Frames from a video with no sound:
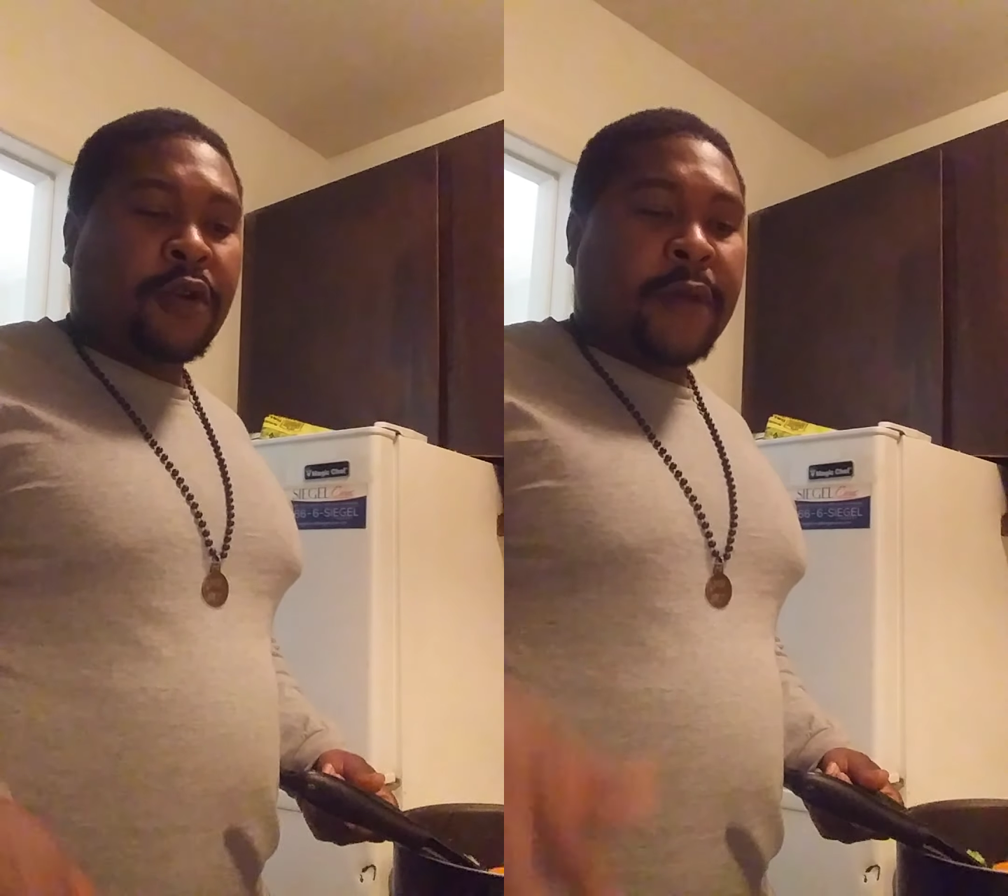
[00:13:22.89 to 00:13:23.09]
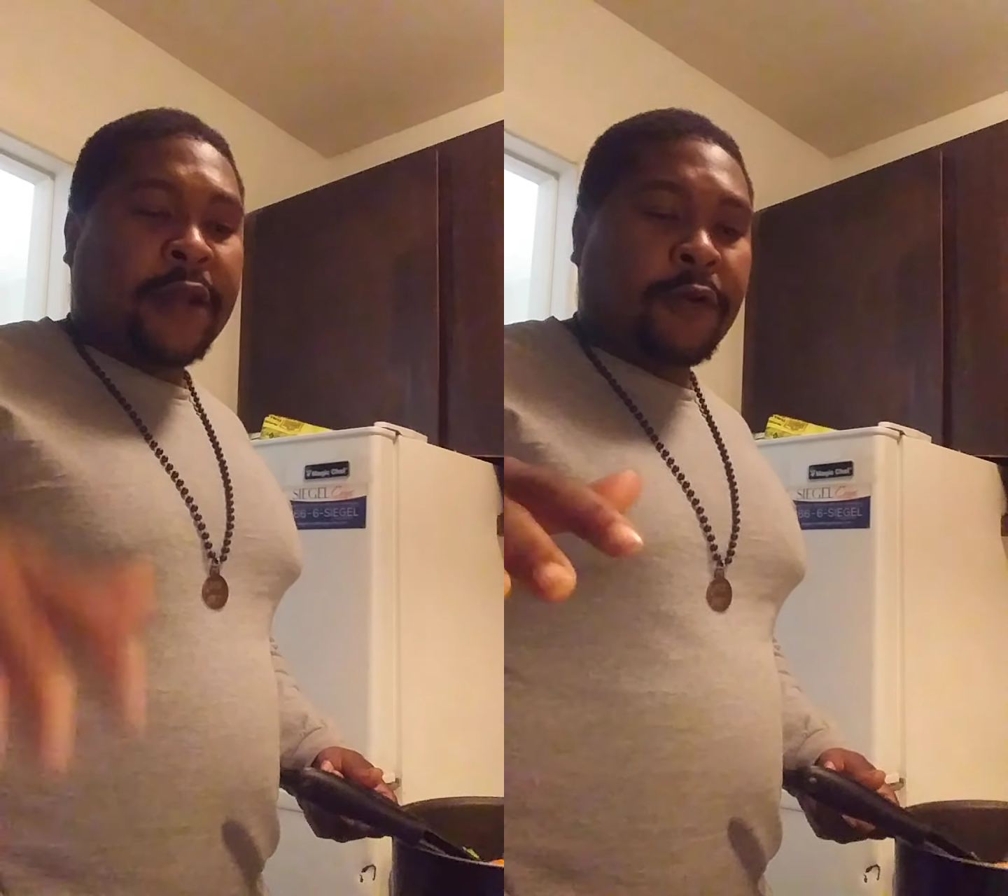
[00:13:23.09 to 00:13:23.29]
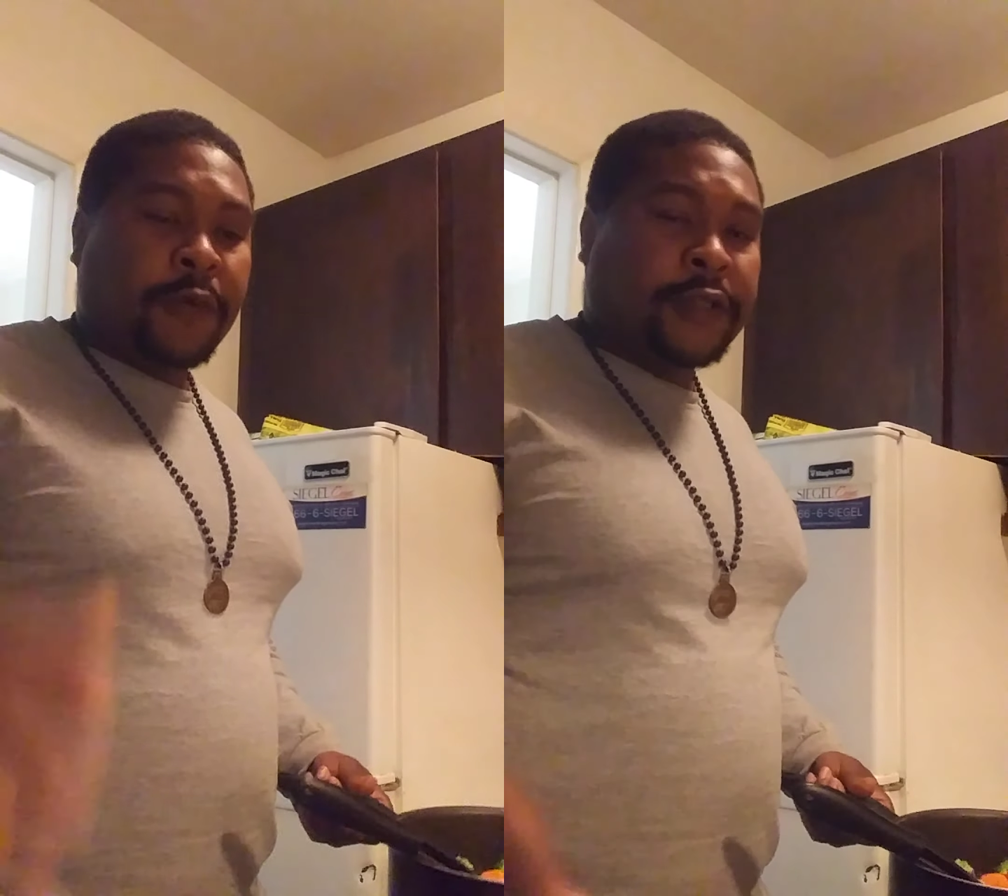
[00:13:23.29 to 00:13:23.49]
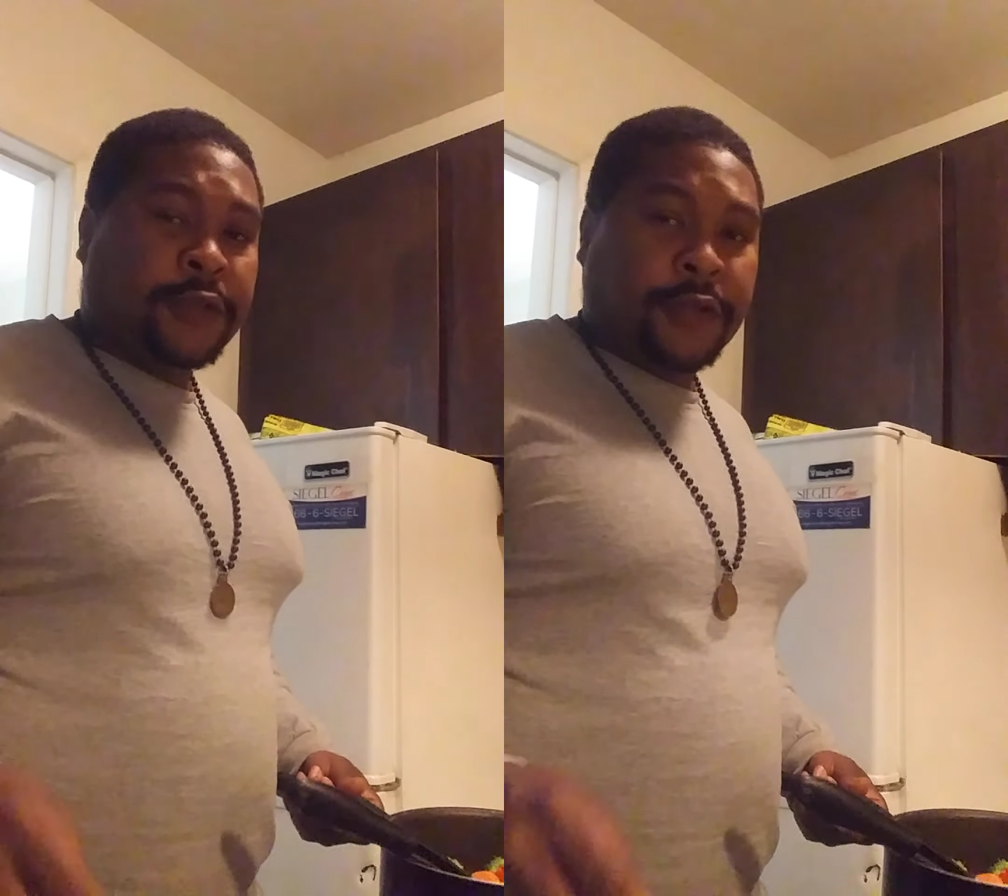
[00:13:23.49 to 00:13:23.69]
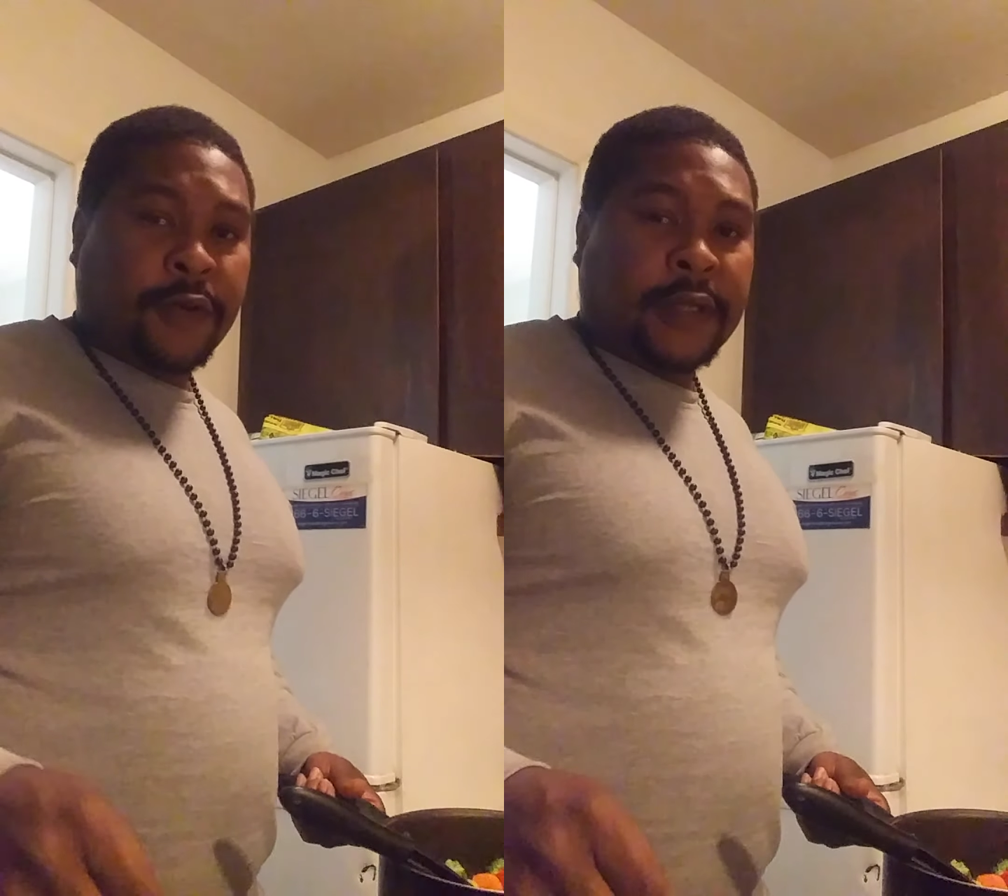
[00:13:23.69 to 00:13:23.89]
no matter
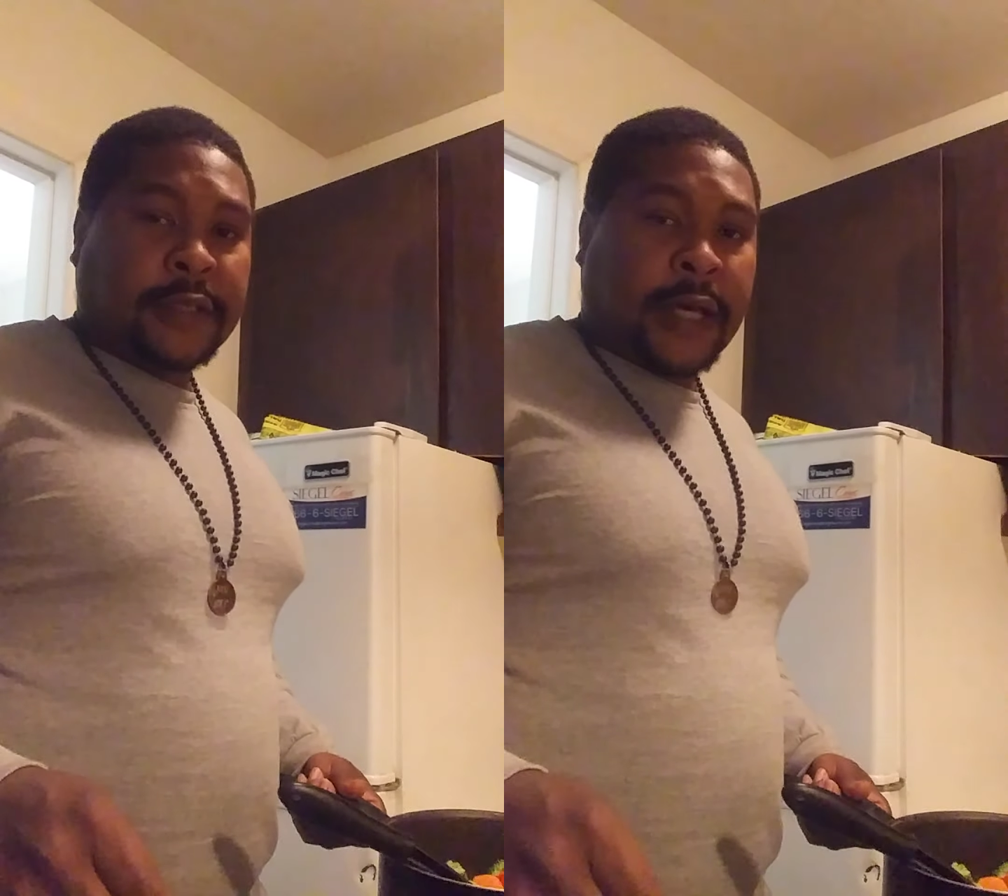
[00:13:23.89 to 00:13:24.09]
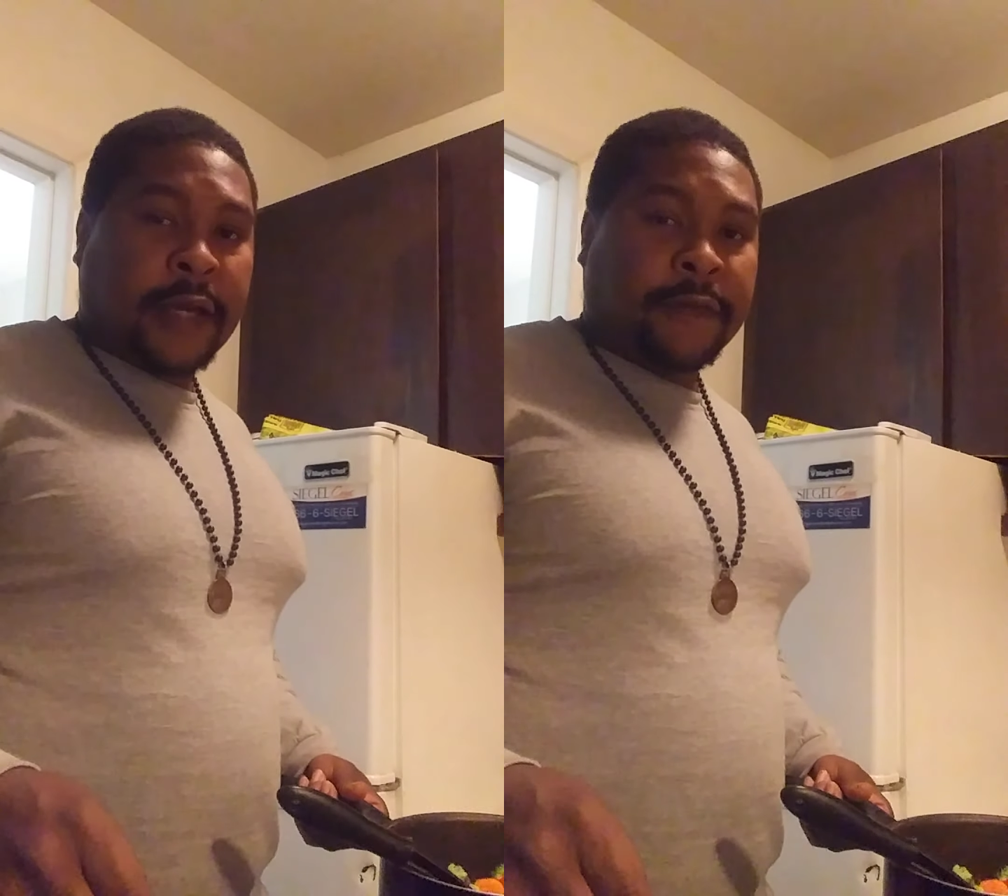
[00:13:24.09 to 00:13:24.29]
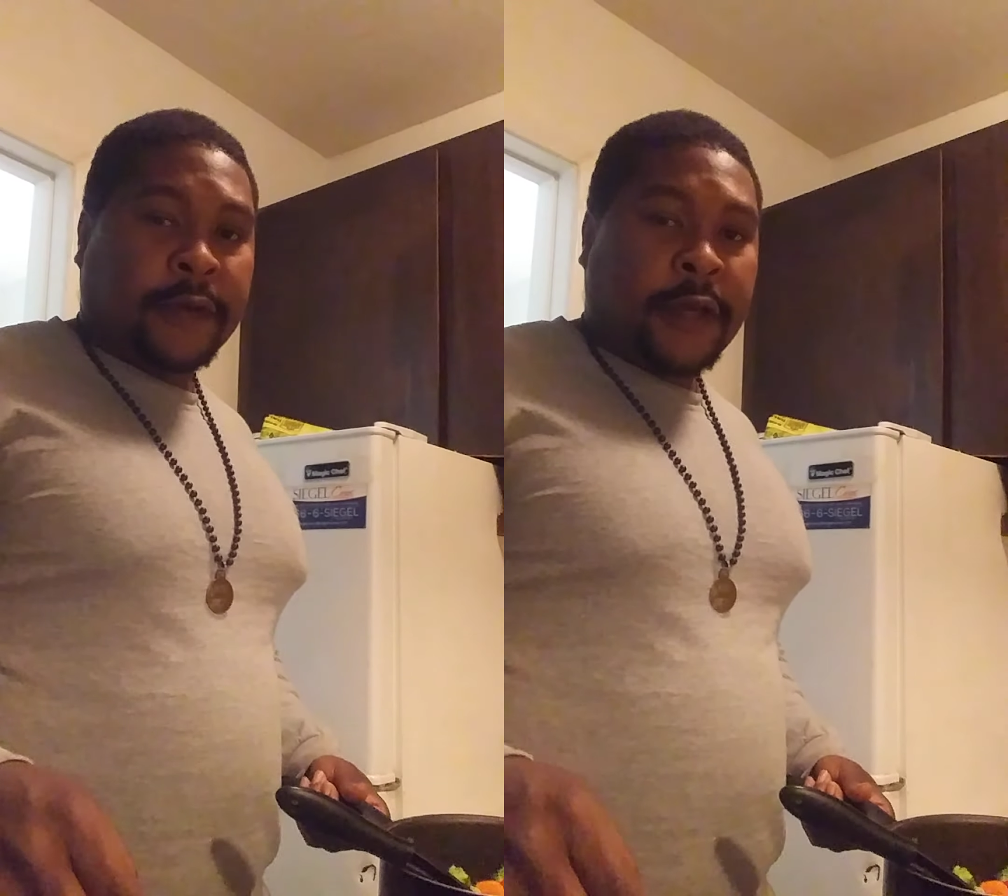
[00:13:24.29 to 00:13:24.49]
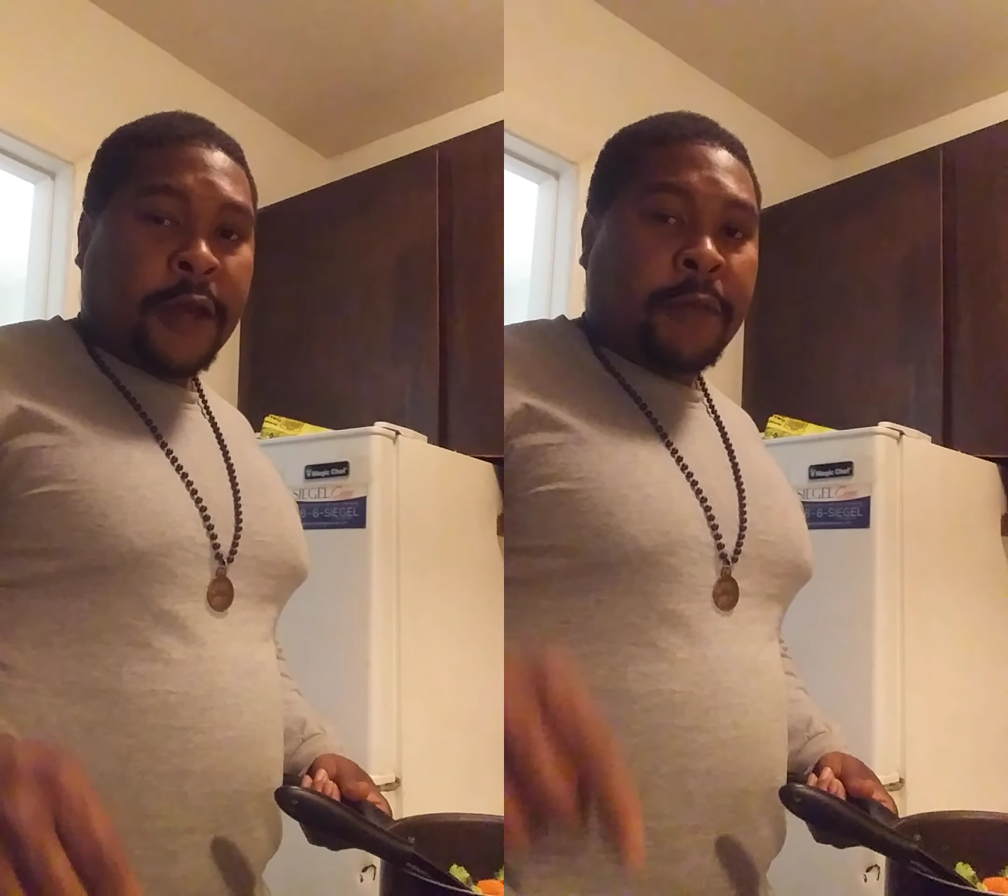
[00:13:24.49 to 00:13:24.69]
what you do in this life,